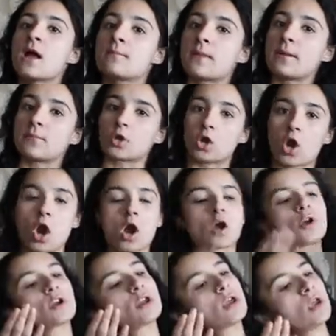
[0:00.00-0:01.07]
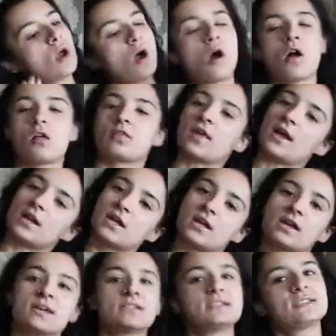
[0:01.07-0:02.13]
my Mercari, all that
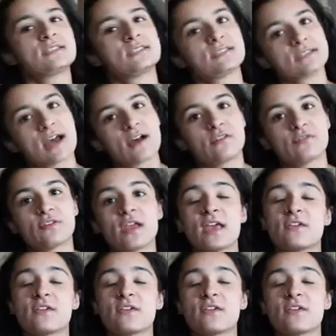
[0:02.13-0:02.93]
good stuff.